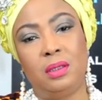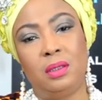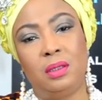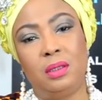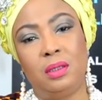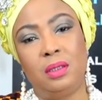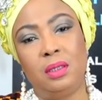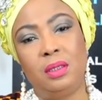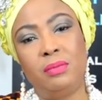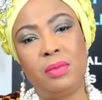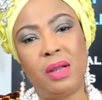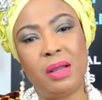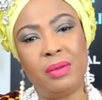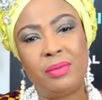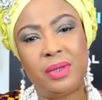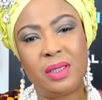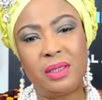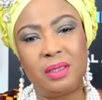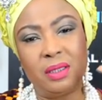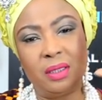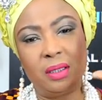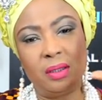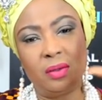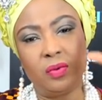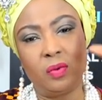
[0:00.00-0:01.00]
Remember
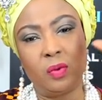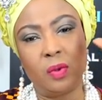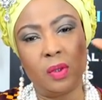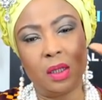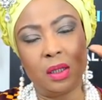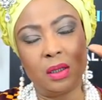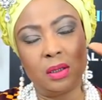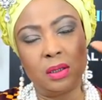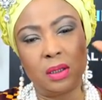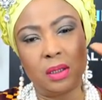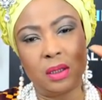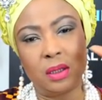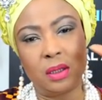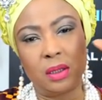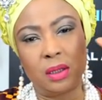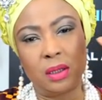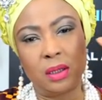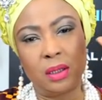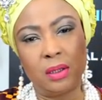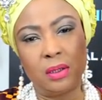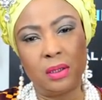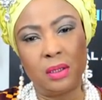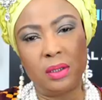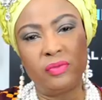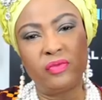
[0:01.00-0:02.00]
the, the,
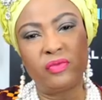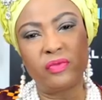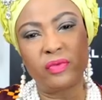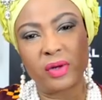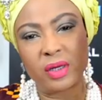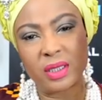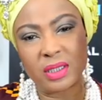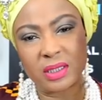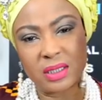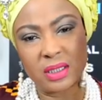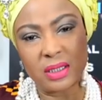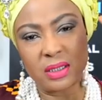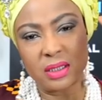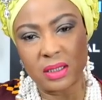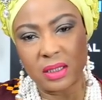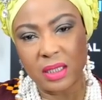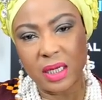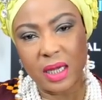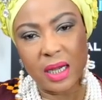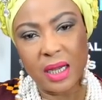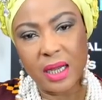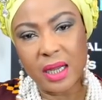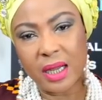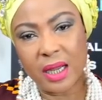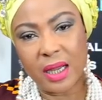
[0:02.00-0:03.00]
the, the voices in
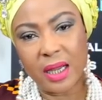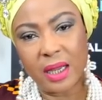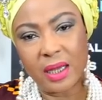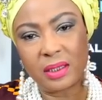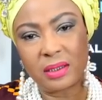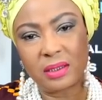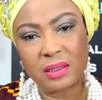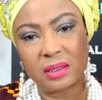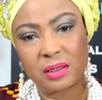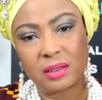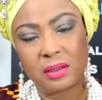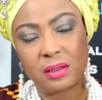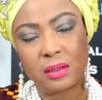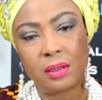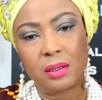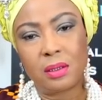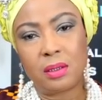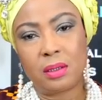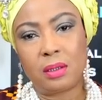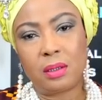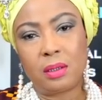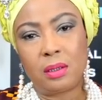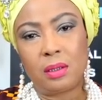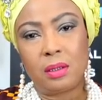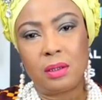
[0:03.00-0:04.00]
our head?
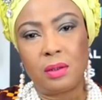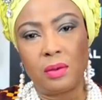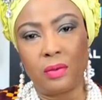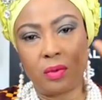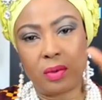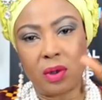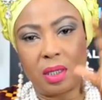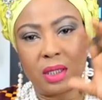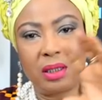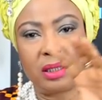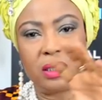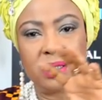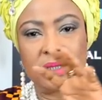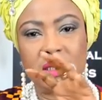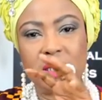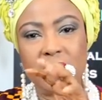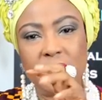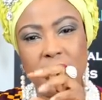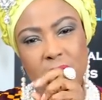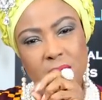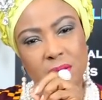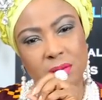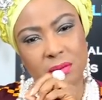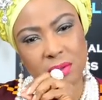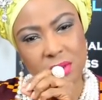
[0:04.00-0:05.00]
One is
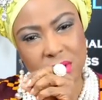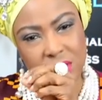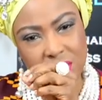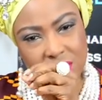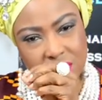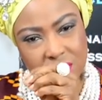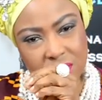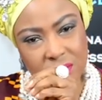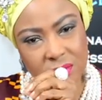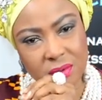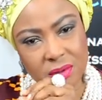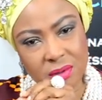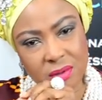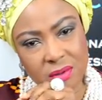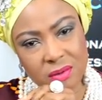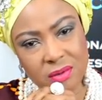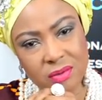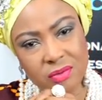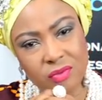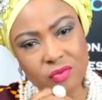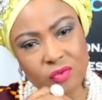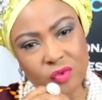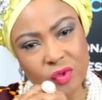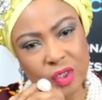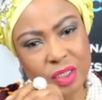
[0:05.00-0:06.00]
saying, you know,
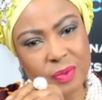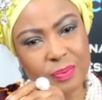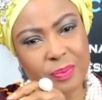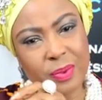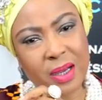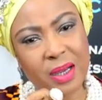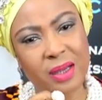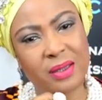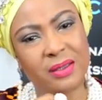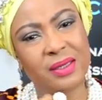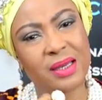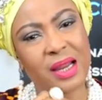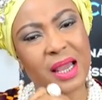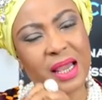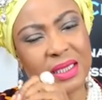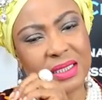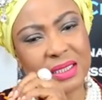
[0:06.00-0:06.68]
whisper nice